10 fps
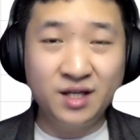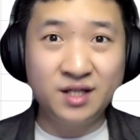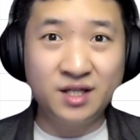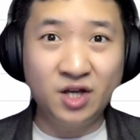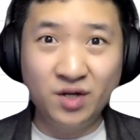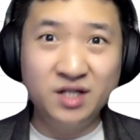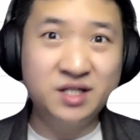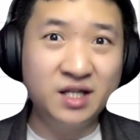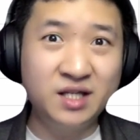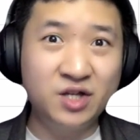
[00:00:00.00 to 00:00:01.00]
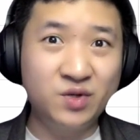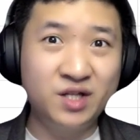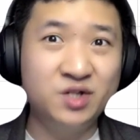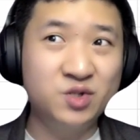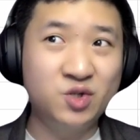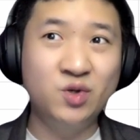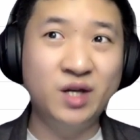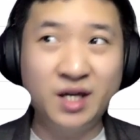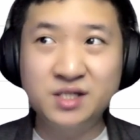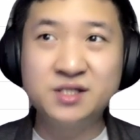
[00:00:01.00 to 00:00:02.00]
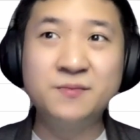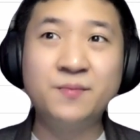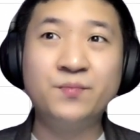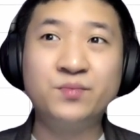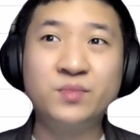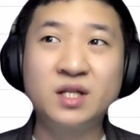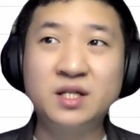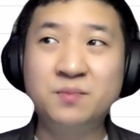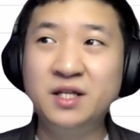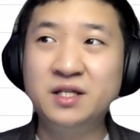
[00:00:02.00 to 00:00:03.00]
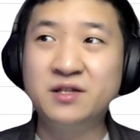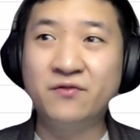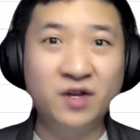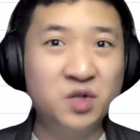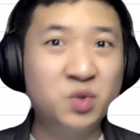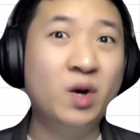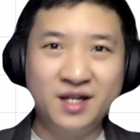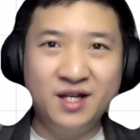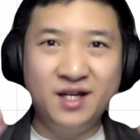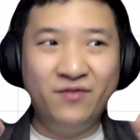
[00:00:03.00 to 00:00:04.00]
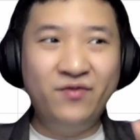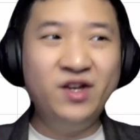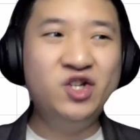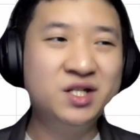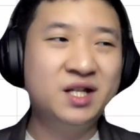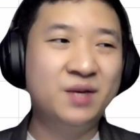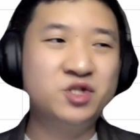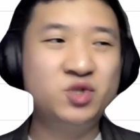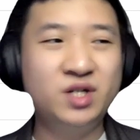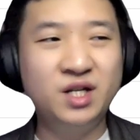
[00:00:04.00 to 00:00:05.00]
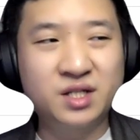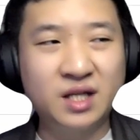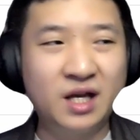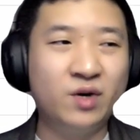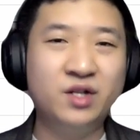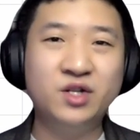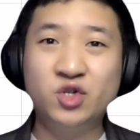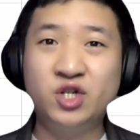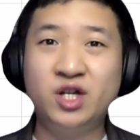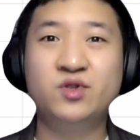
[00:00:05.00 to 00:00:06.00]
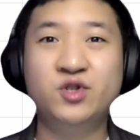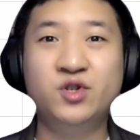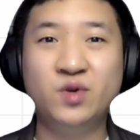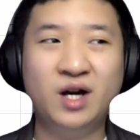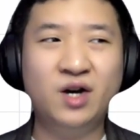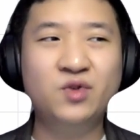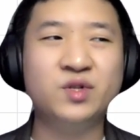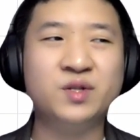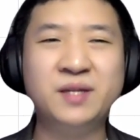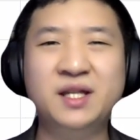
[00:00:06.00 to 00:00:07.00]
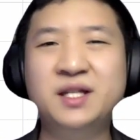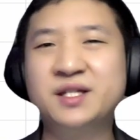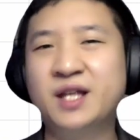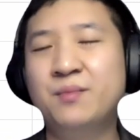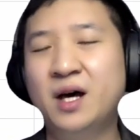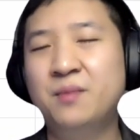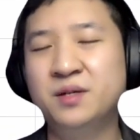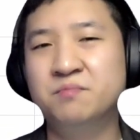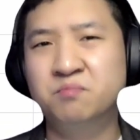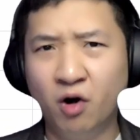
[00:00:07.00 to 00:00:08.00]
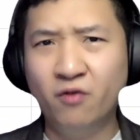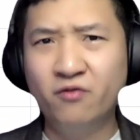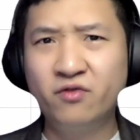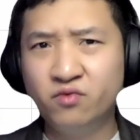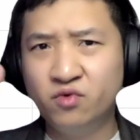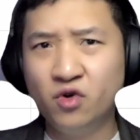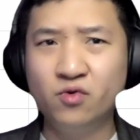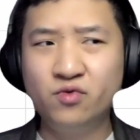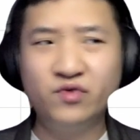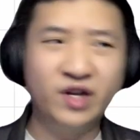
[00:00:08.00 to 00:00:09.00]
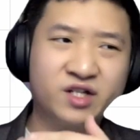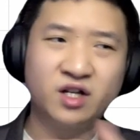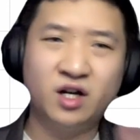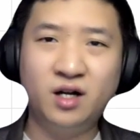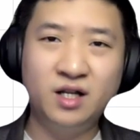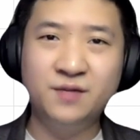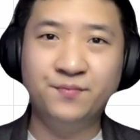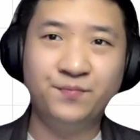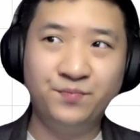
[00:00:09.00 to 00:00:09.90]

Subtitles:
the only thing that you need to do is split the first one. Features number 3 is I wanted to share with you how to speedily sum up in both row and column.